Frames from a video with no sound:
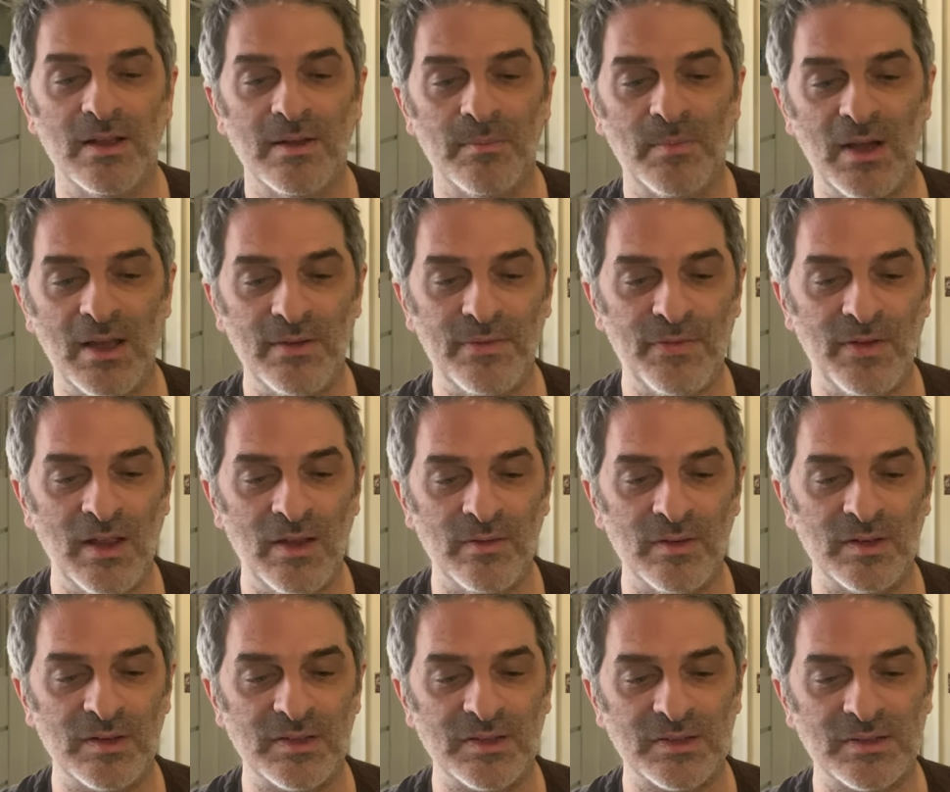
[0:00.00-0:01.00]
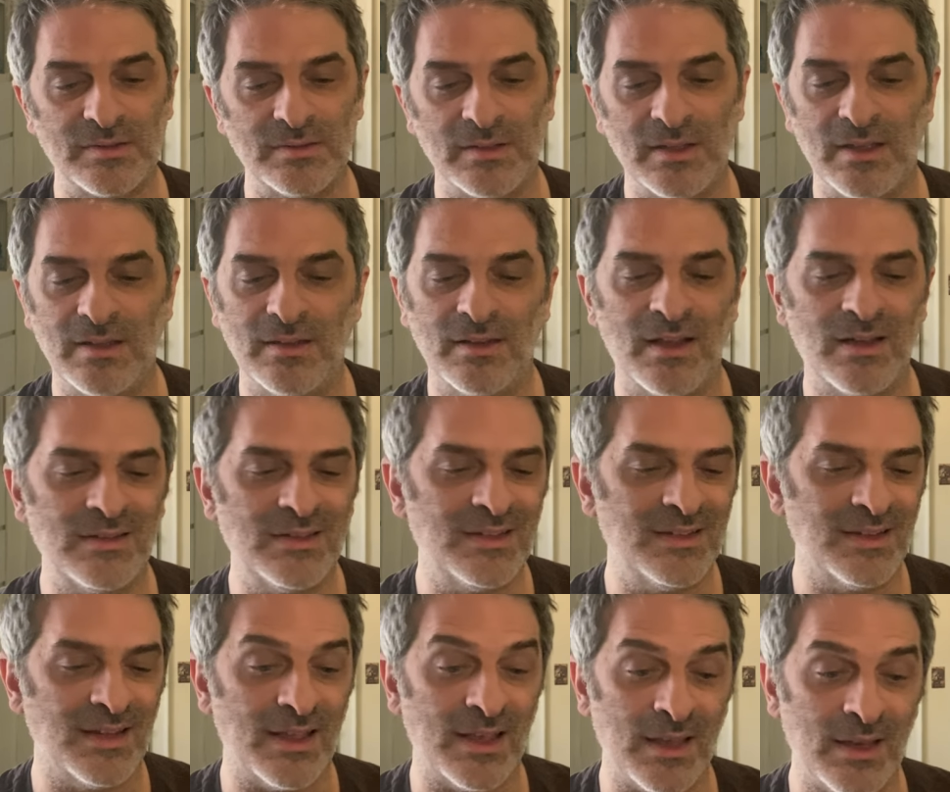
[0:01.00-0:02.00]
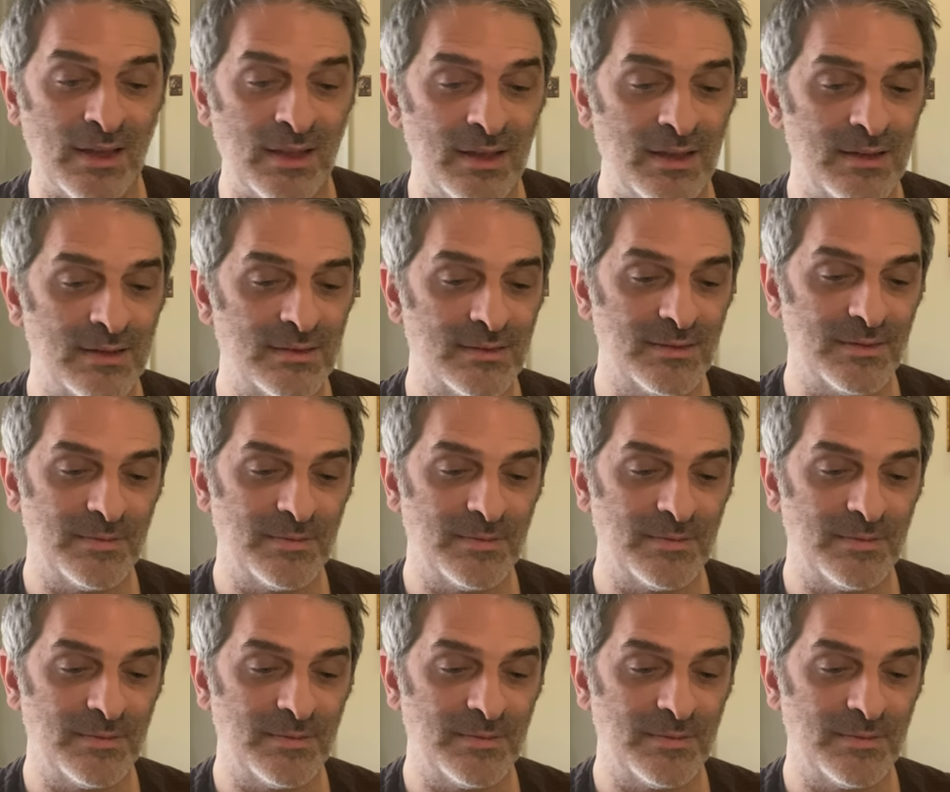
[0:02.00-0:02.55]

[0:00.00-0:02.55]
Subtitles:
My favorites: London Lady,